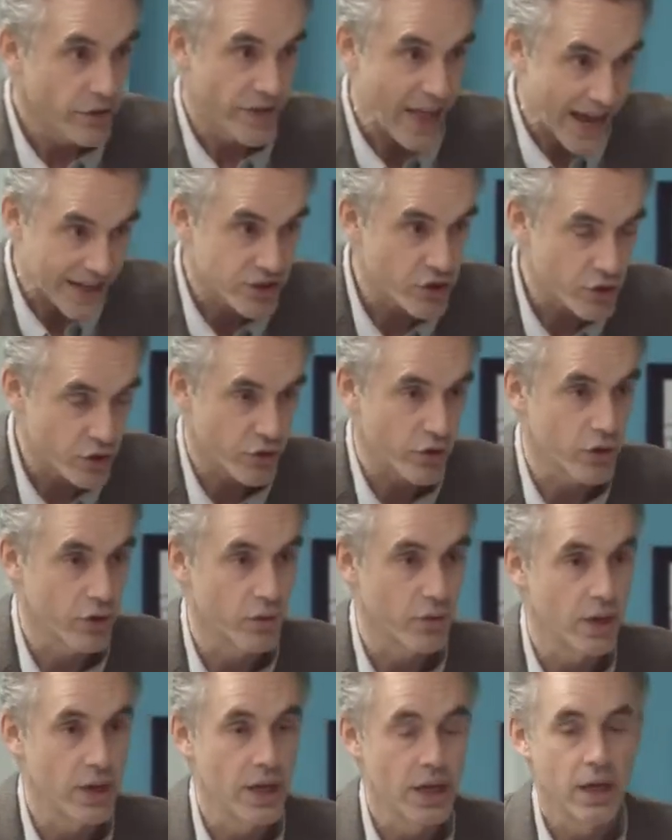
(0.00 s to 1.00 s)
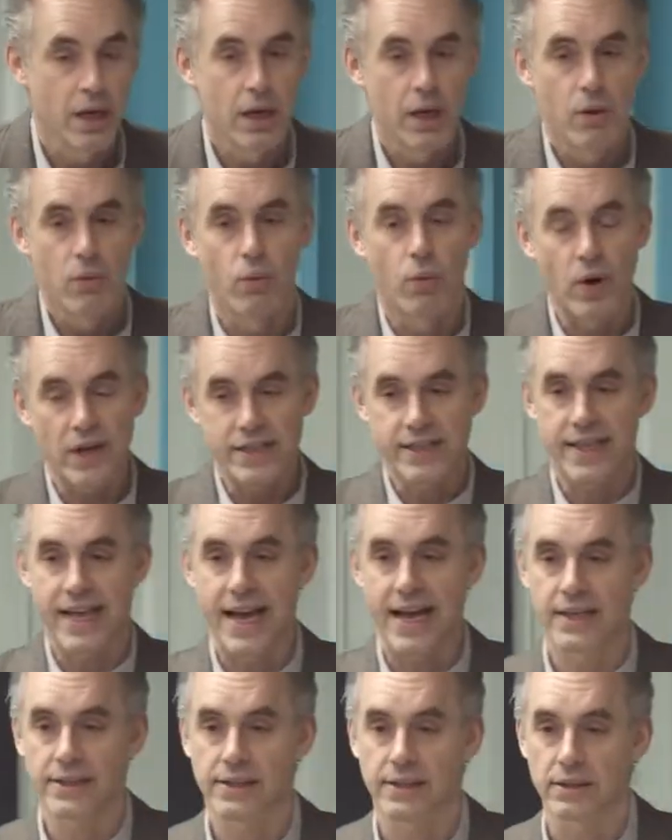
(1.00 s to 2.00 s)
that's true. What's the
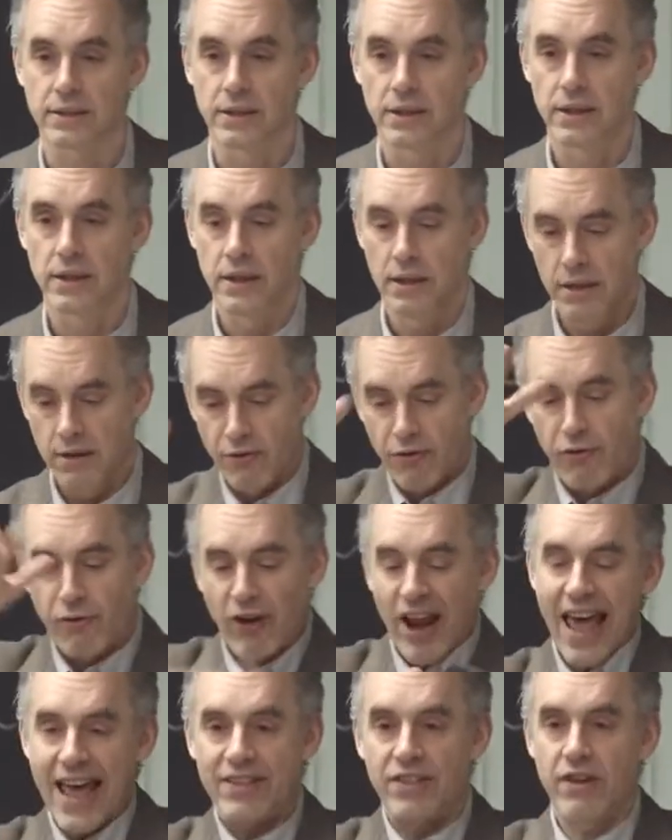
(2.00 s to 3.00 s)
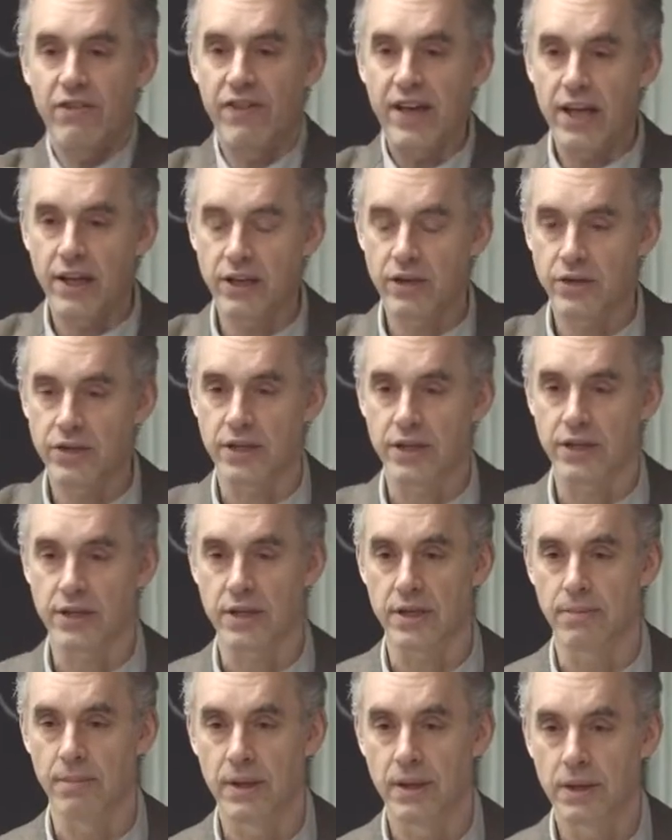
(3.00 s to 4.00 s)
answer? Flatten the value
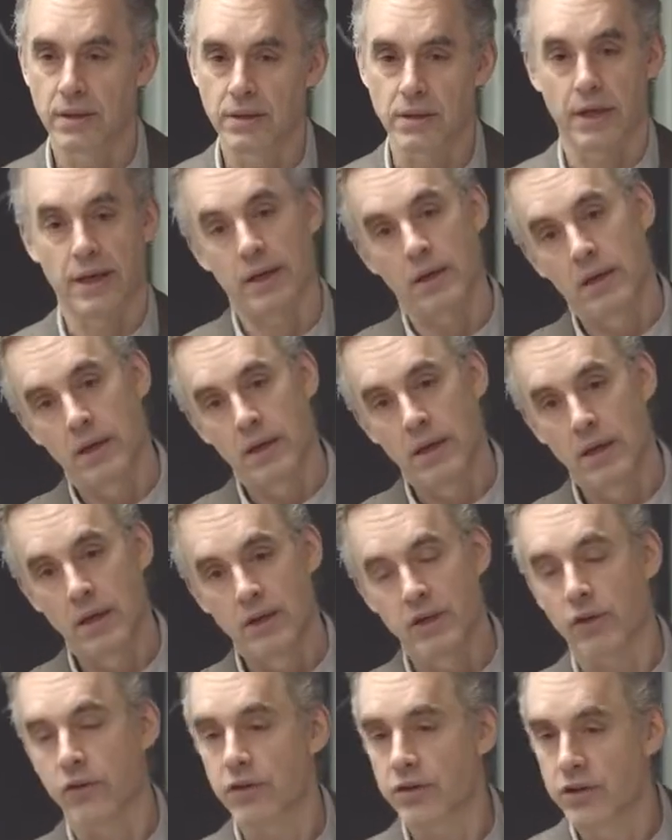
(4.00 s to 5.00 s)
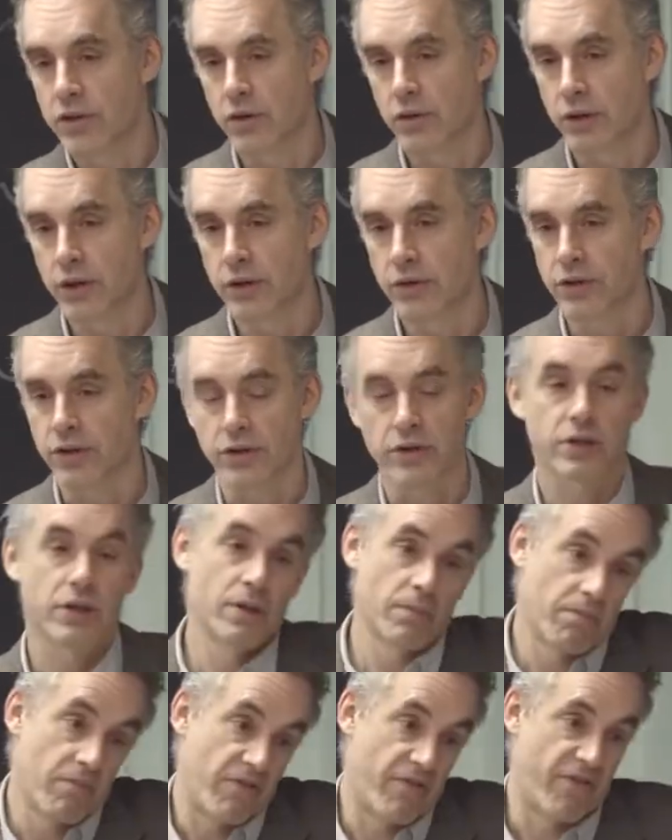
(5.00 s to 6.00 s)
system. It's like, so there's no losers.
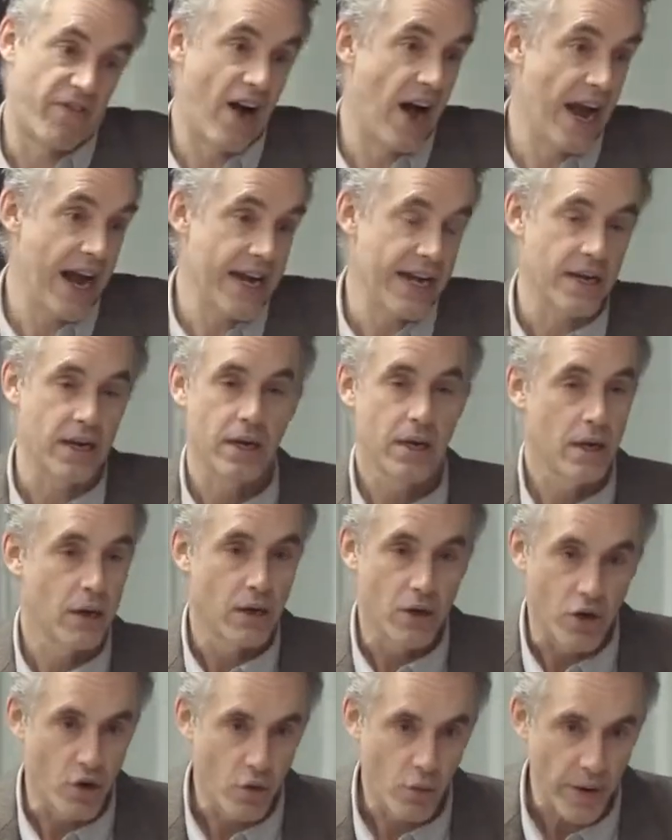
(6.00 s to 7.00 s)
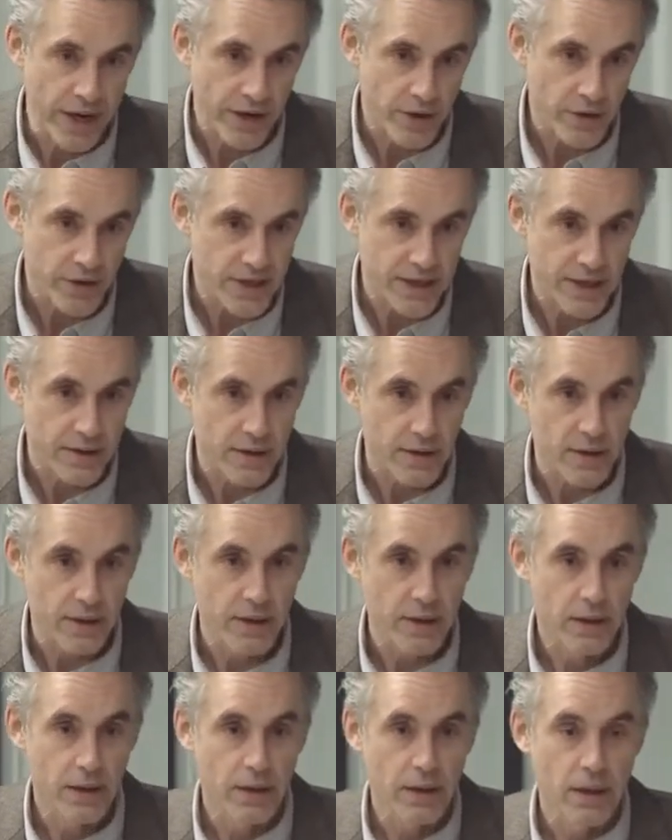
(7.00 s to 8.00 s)
Fine, no winners either.
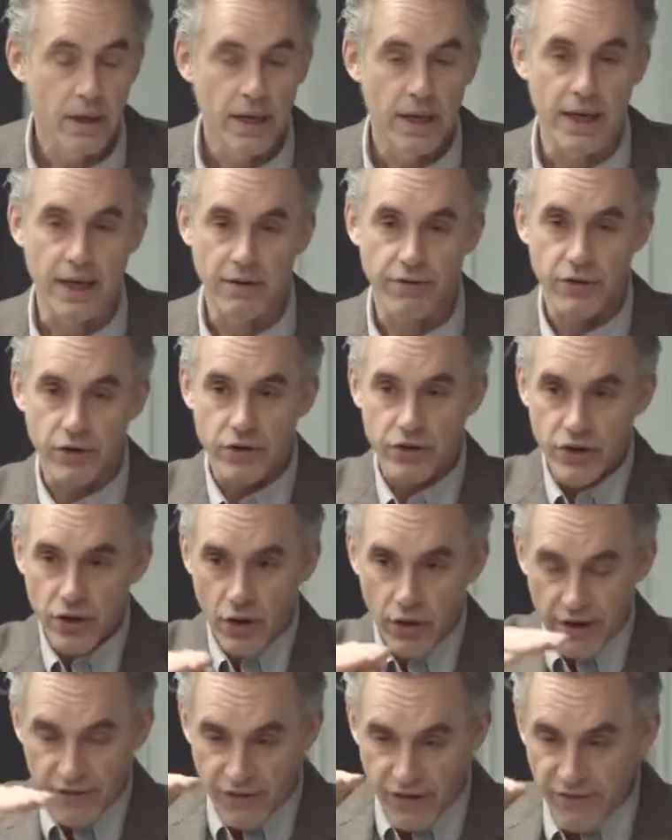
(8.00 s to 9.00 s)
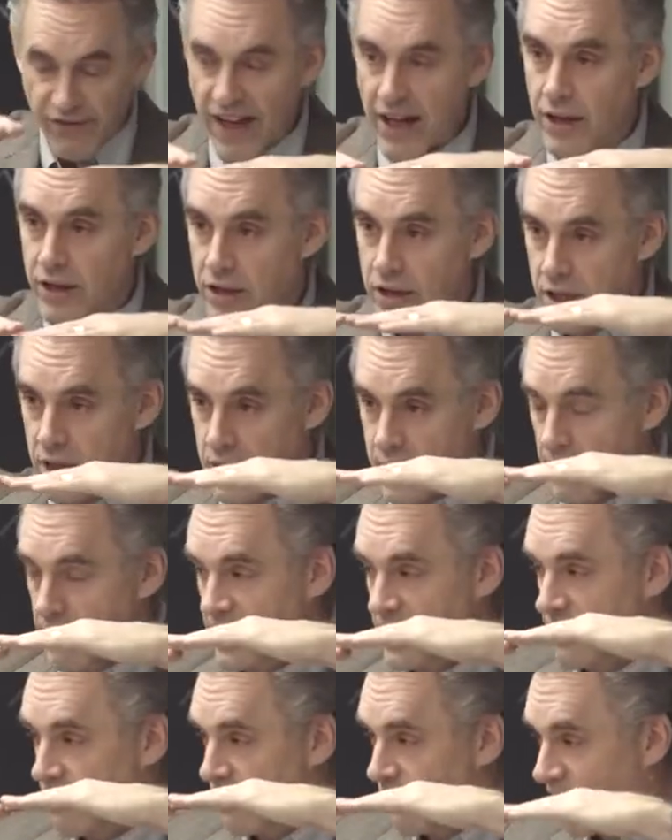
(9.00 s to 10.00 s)
And if the value
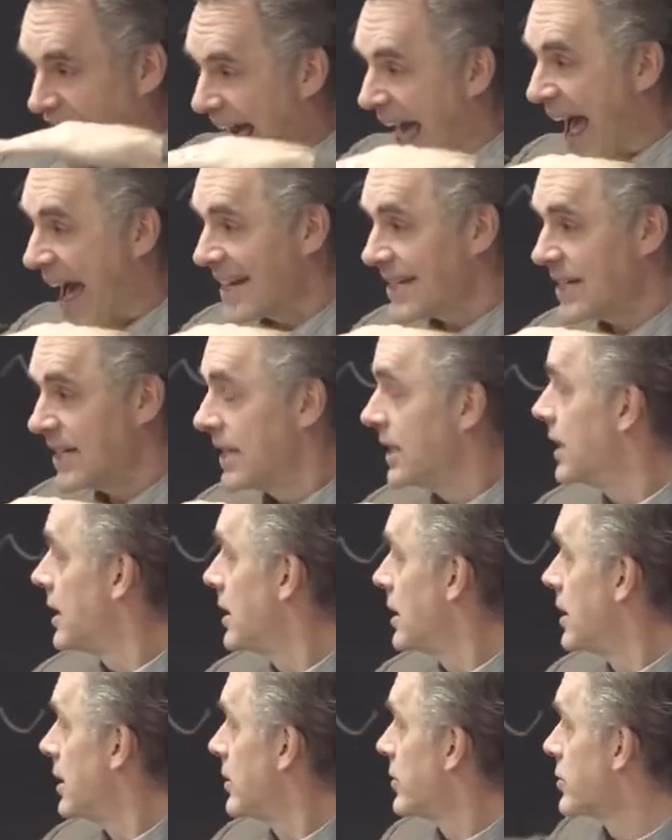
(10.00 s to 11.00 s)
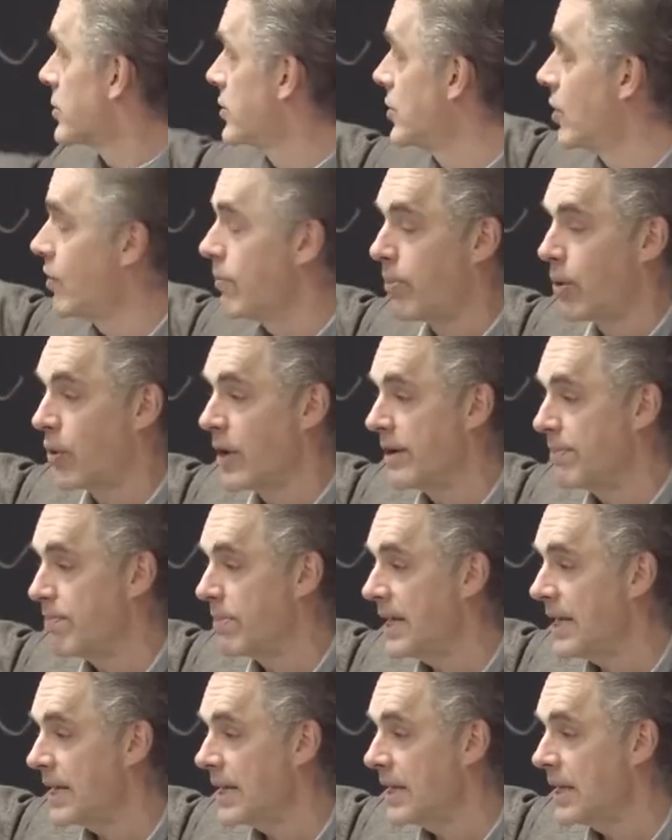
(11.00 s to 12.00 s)
system is flat, there's no point
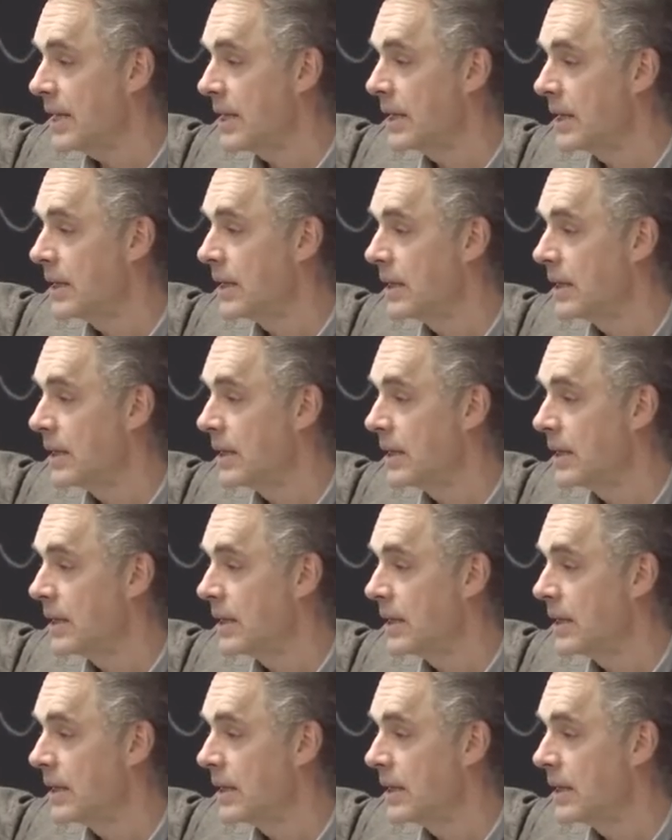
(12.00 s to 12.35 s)
B.